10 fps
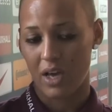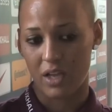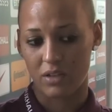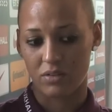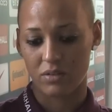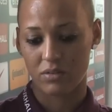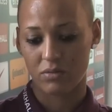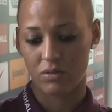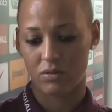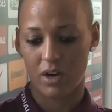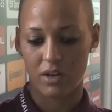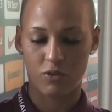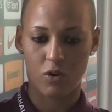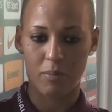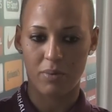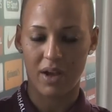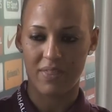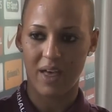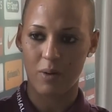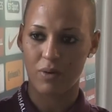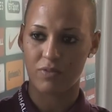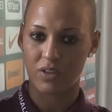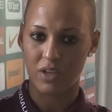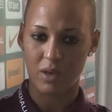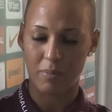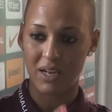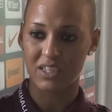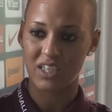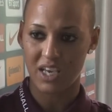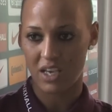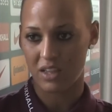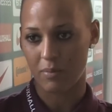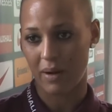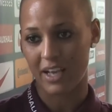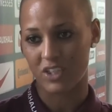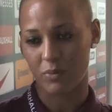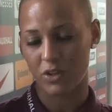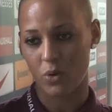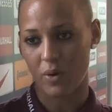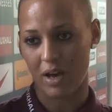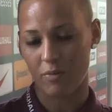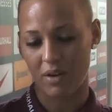and kind of combine that with the ability and the players that we do have.